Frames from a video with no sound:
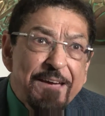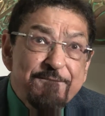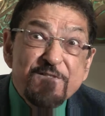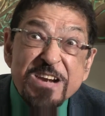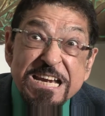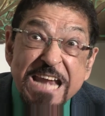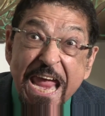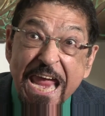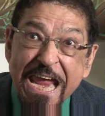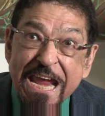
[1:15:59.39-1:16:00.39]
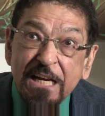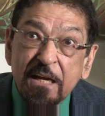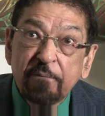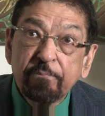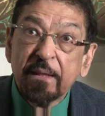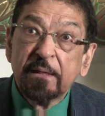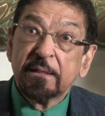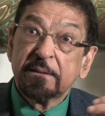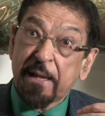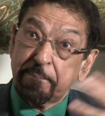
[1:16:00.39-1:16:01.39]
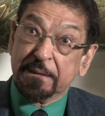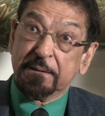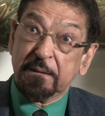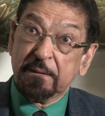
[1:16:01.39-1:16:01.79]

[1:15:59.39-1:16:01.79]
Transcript: every day Tamil.